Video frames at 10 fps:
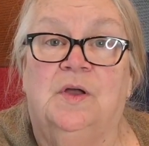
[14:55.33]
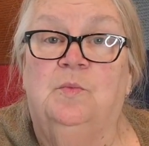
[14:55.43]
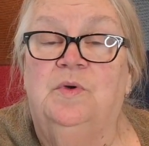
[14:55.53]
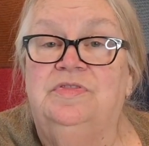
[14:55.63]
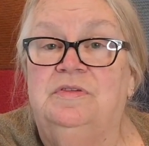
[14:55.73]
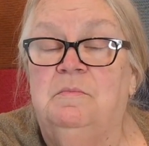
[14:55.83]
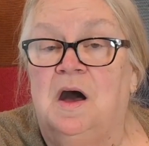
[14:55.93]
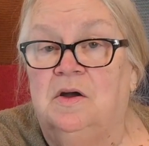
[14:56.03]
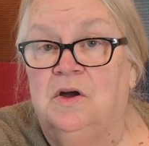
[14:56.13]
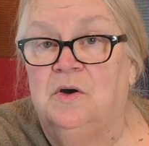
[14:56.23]
with the
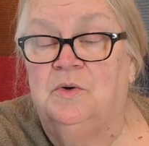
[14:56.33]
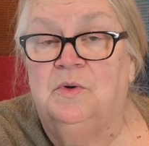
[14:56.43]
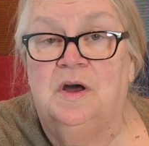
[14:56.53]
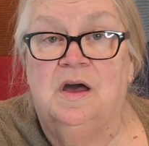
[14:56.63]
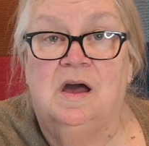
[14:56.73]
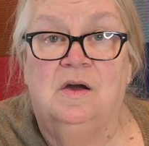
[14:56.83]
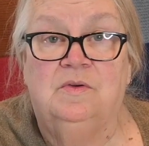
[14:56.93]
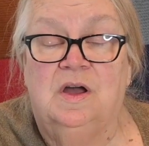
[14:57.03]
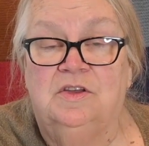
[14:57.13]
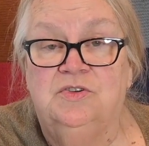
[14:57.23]
mako
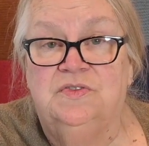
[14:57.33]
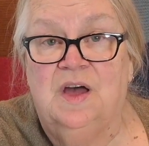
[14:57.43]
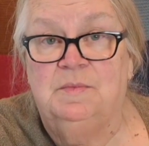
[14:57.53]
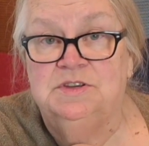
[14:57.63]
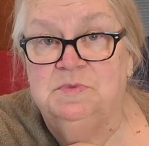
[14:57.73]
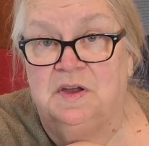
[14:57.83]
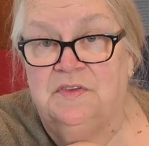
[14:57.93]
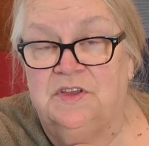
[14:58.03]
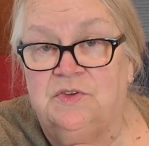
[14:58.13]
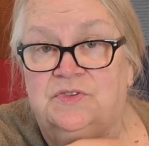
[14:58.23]
use how much mako
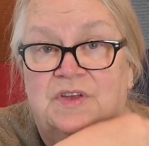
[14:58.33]
they use,